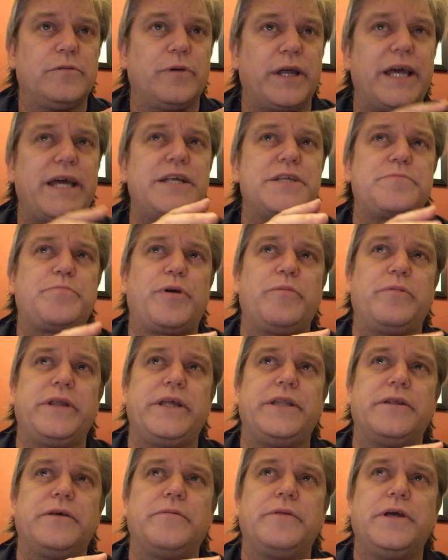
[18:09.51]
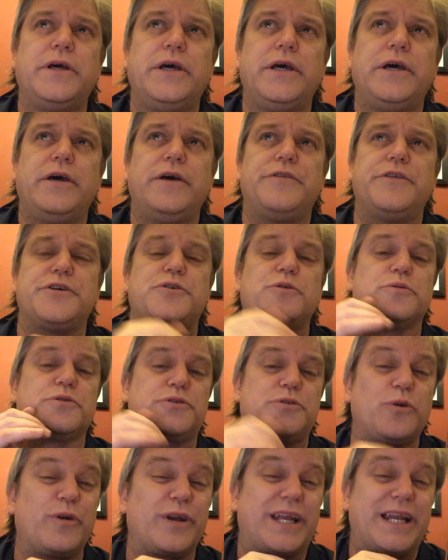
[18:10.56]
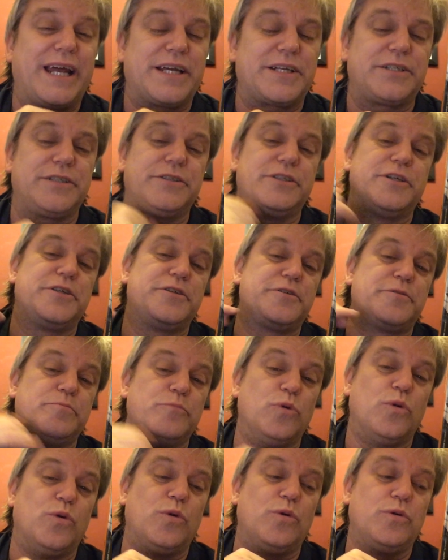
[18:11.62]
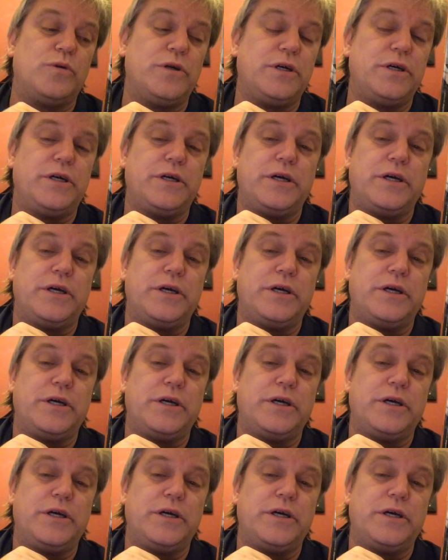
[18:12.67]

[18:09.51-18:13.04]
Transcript: Well, it is probably the short story collection that is more...